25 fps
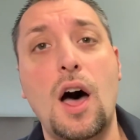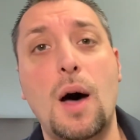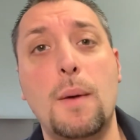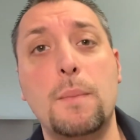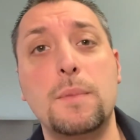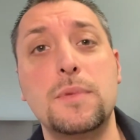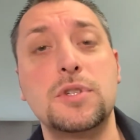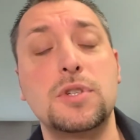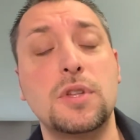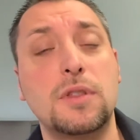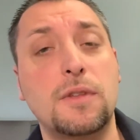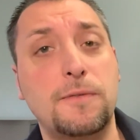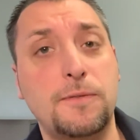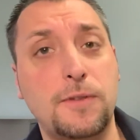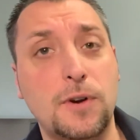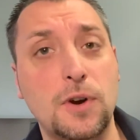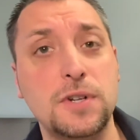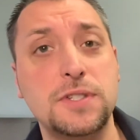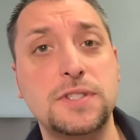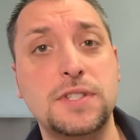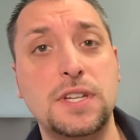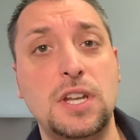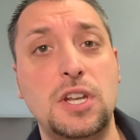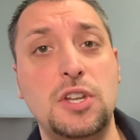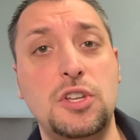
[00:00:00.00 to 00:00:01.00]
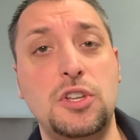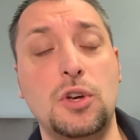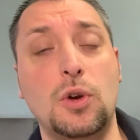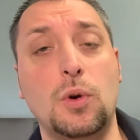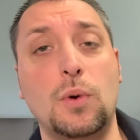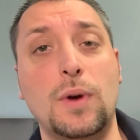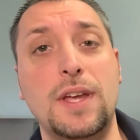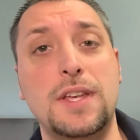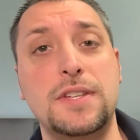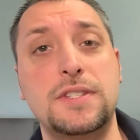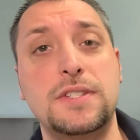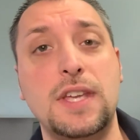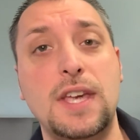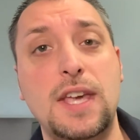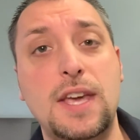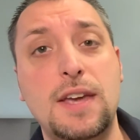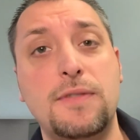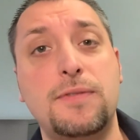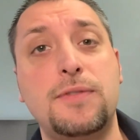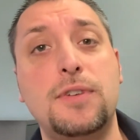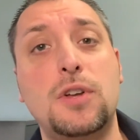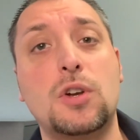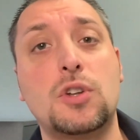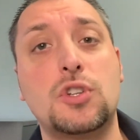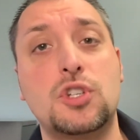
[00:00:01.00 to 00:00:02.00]
So the first thing to do is
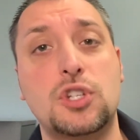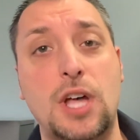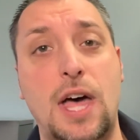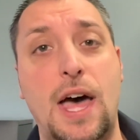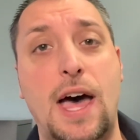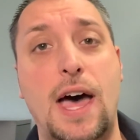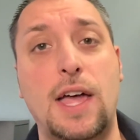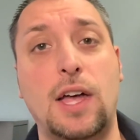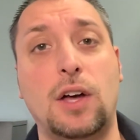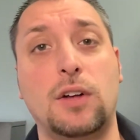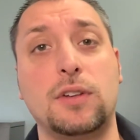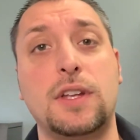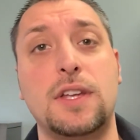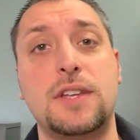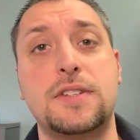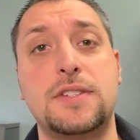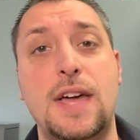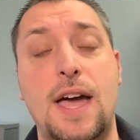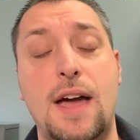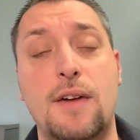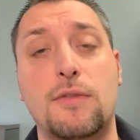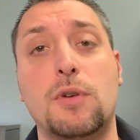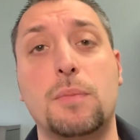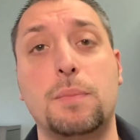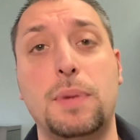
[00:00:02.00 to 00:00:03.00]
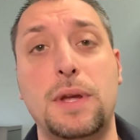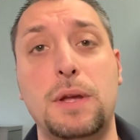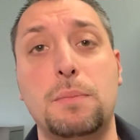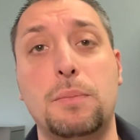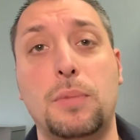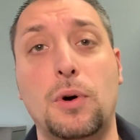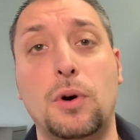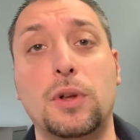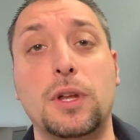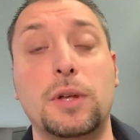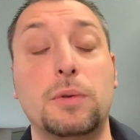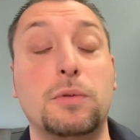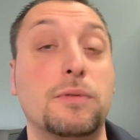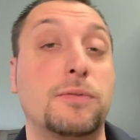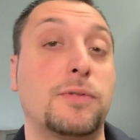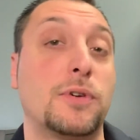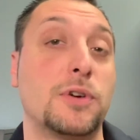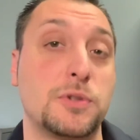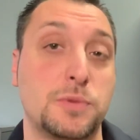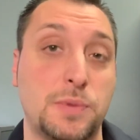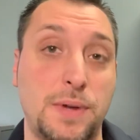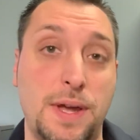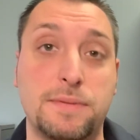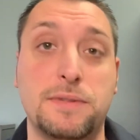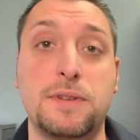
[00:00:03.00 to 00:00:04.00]
if your child is ever being bullied,
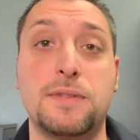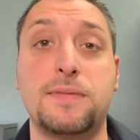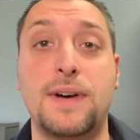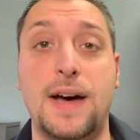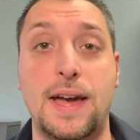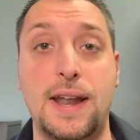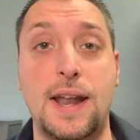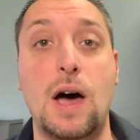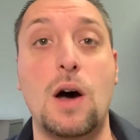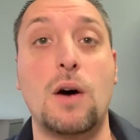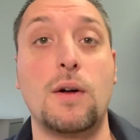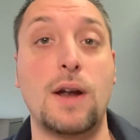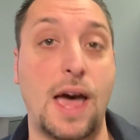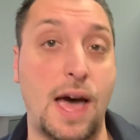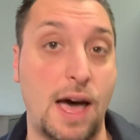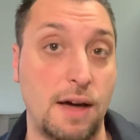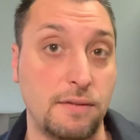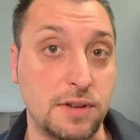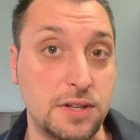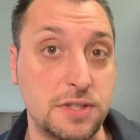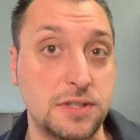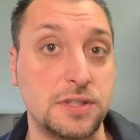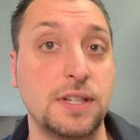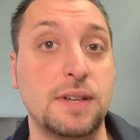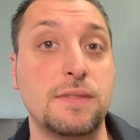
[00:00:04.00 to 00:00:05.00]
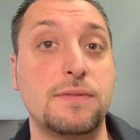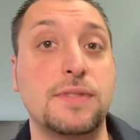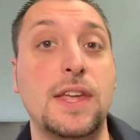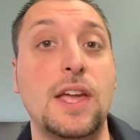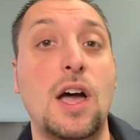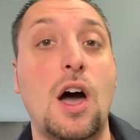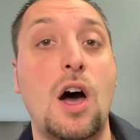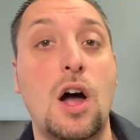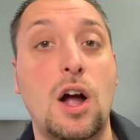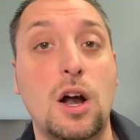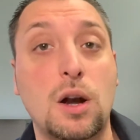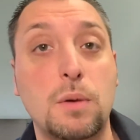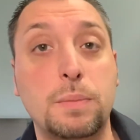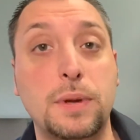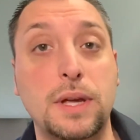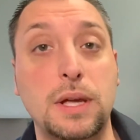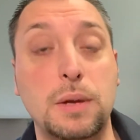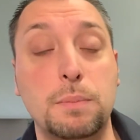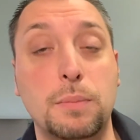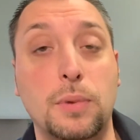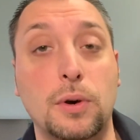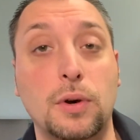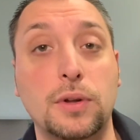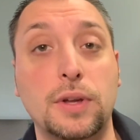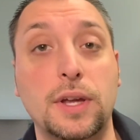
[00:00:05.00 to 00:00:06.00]
first we have to find out, obviously, if they are
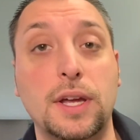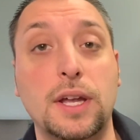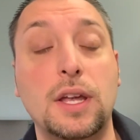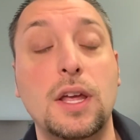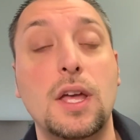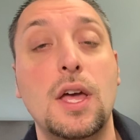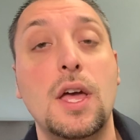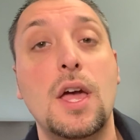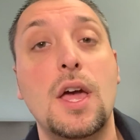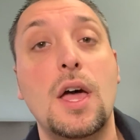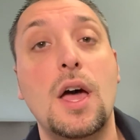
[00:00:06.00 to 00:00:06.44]
being bullied.